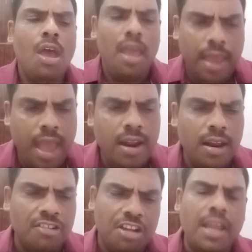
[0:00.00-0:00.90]
Again,
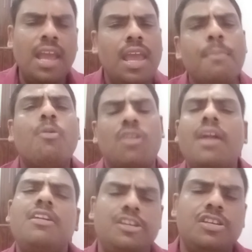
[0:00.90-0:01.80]
taking
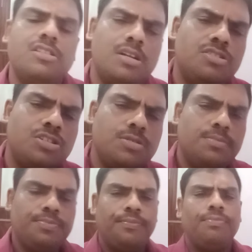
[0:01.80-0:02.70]
important decisions.
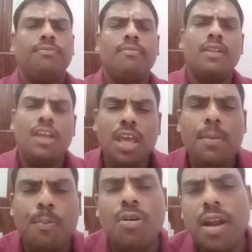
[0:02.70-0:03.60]

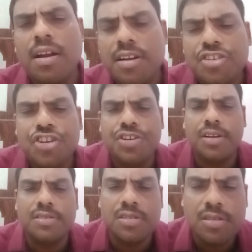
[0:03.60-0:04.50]
Important
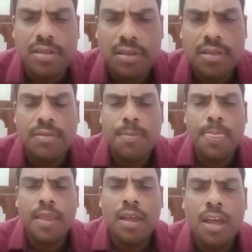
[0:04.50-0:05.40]
decisions.
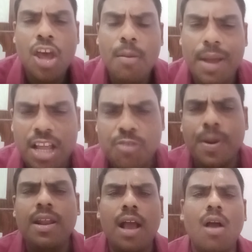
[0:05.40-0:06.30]

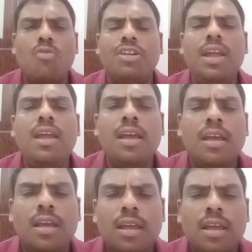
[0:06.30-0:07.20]
Management accounting
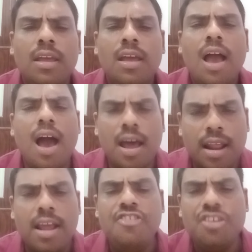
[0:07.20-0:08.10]

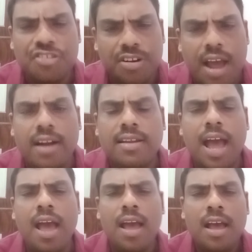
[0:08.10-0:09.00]
analyzes
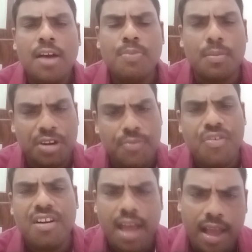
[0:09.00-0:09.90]
data from
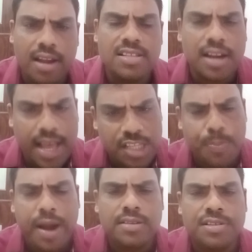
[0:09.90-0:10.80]
different angles and
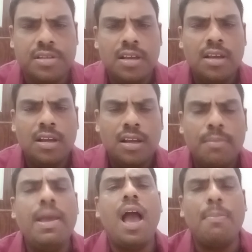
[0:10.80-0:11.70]
aspects
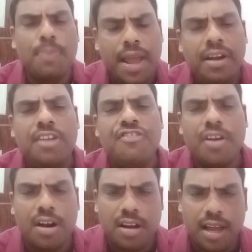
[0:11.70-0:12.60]
by applying
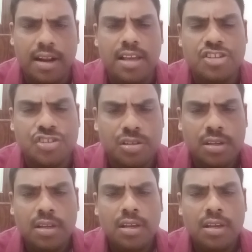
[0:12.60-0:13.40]
different techniques,